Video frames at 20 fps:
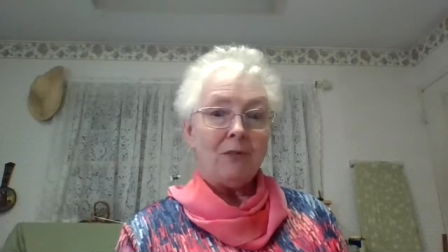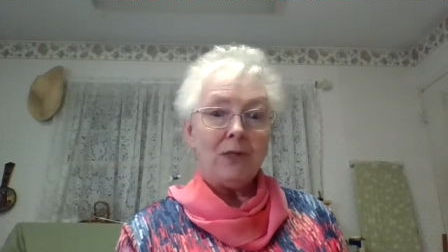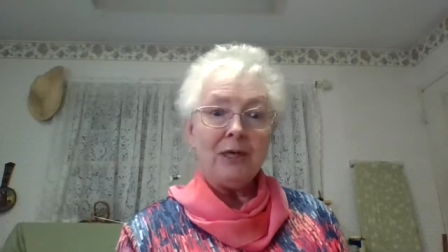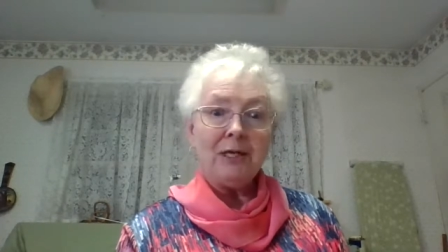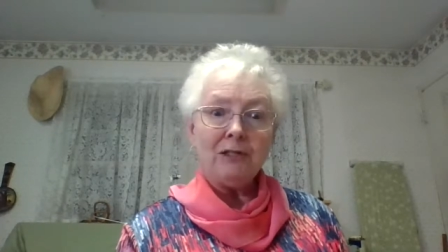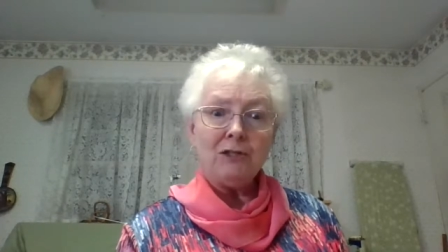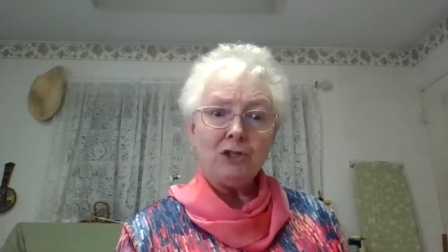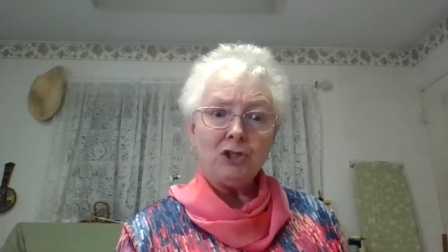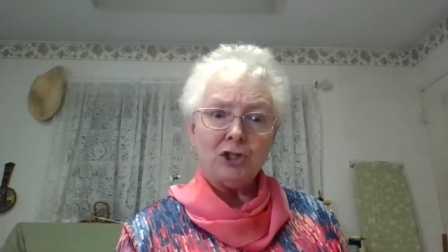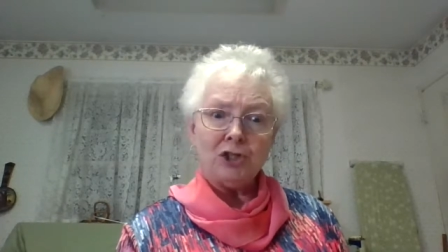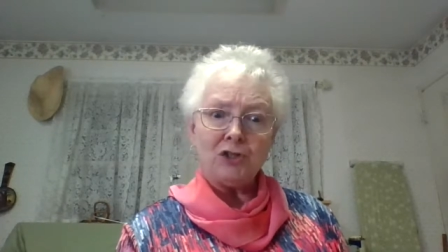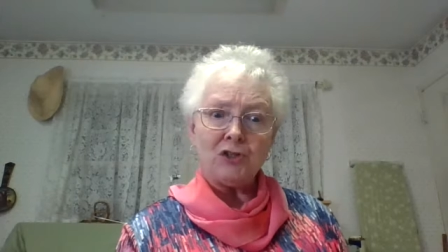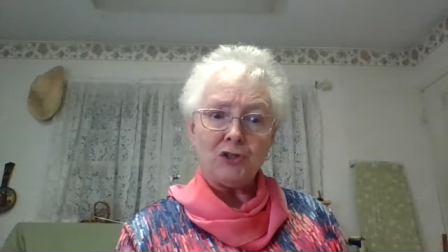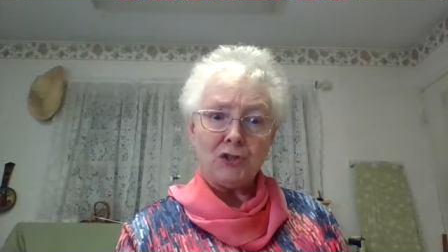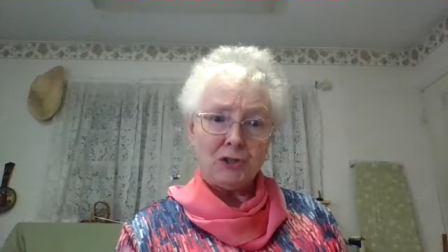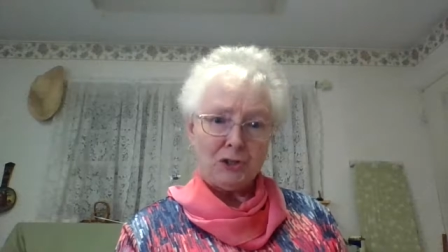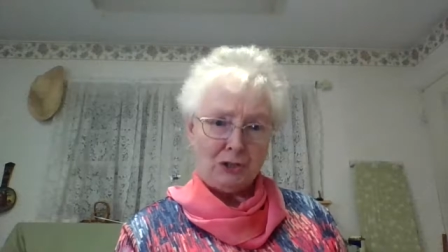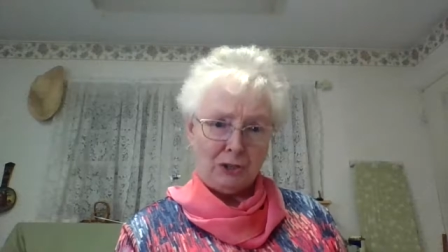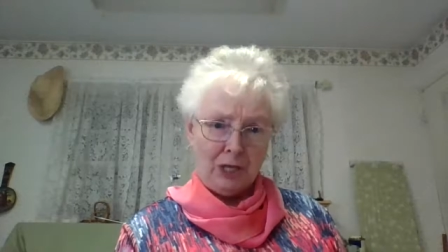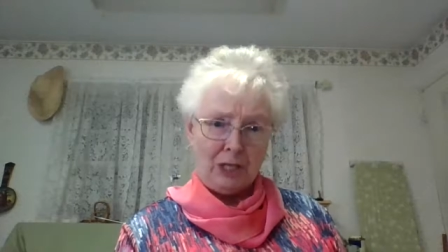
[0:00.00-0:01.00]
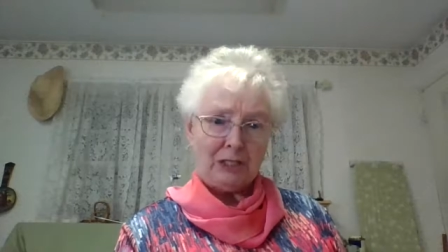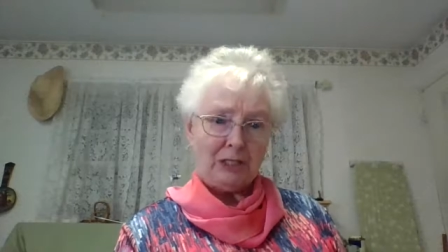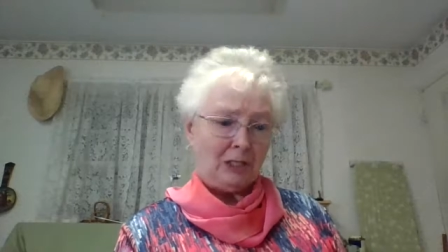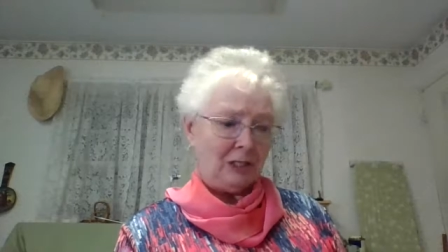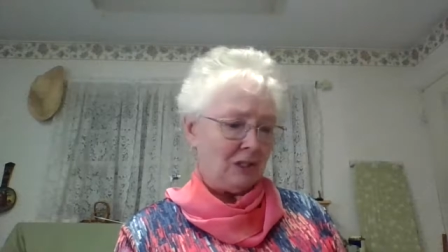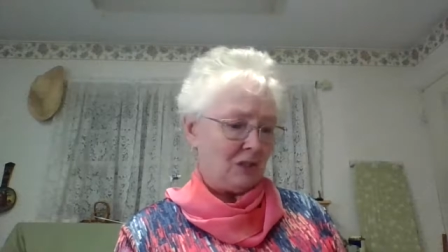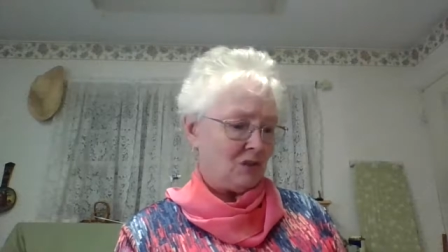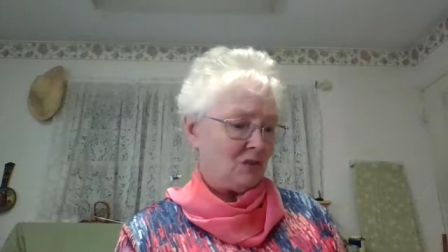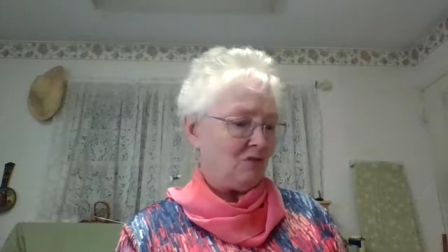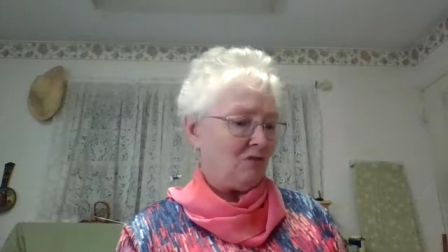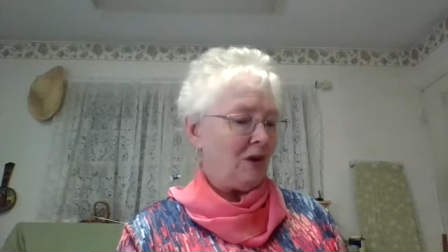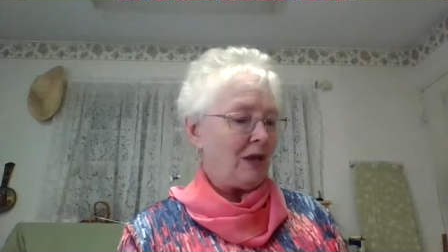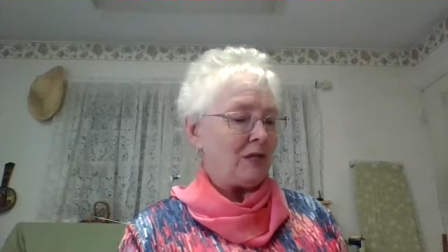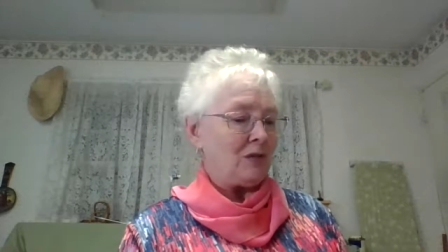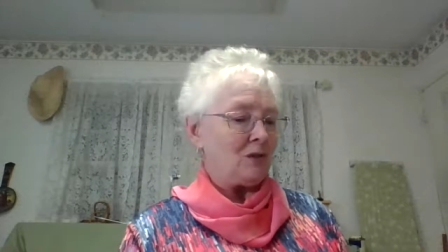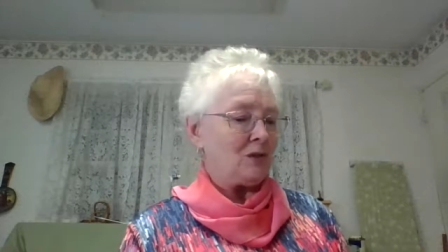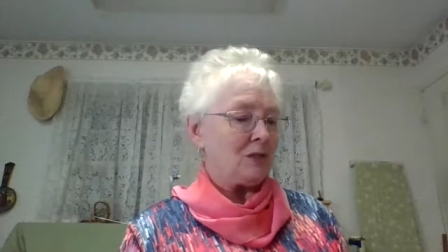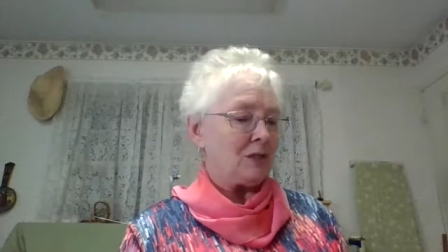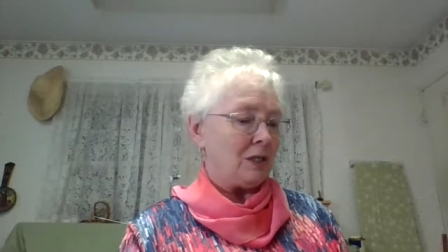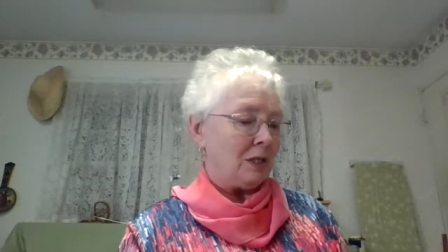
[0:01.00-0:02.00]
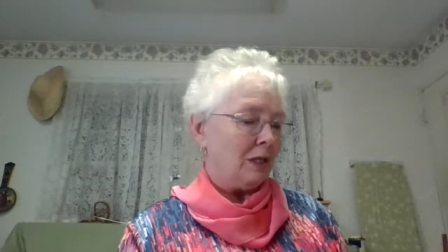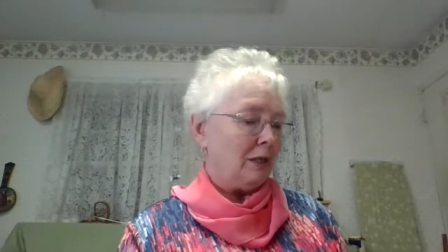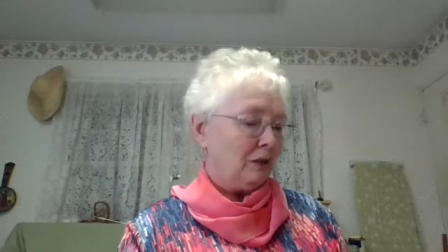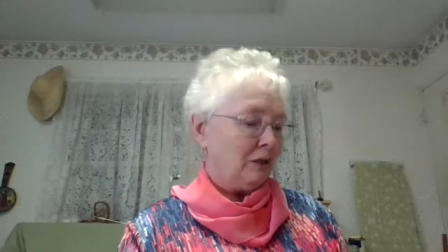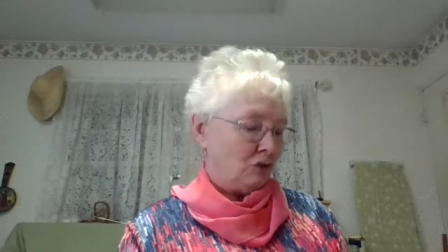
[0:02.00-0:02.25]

Then she studied his face,